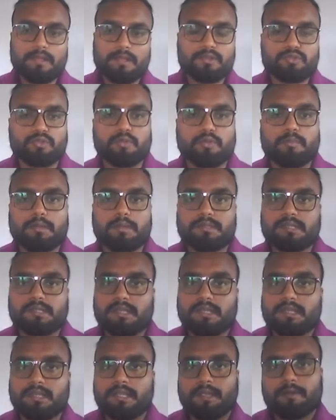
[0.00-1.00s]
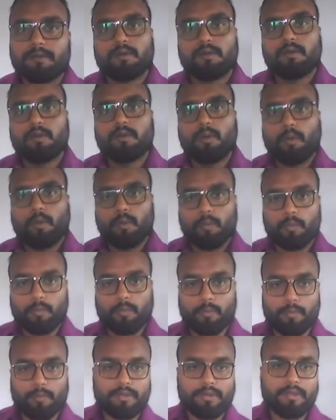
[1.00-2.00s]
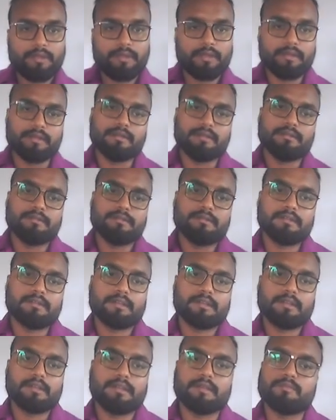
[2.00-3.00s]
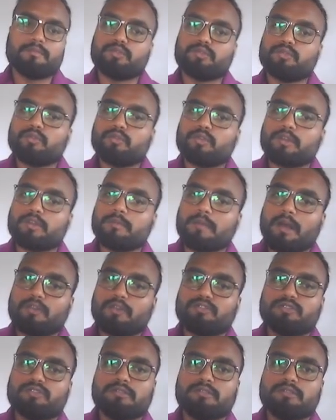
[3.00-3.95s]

So basically we here came to know about